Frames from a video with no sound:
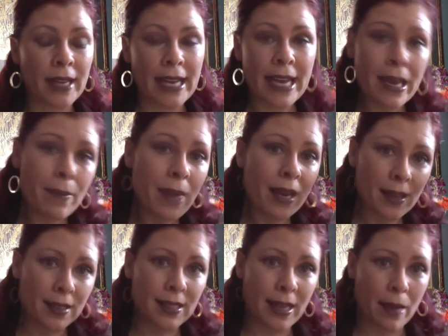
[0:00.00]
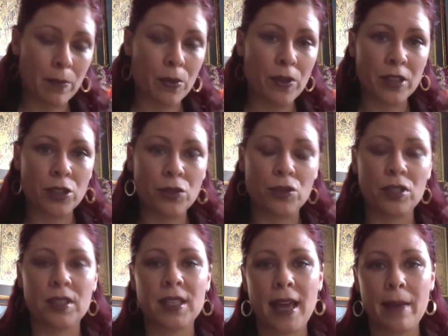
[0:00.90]
emic example that you
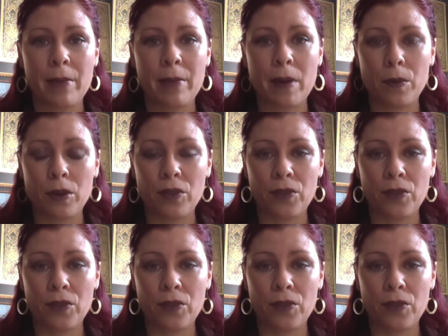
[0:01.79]
just came up with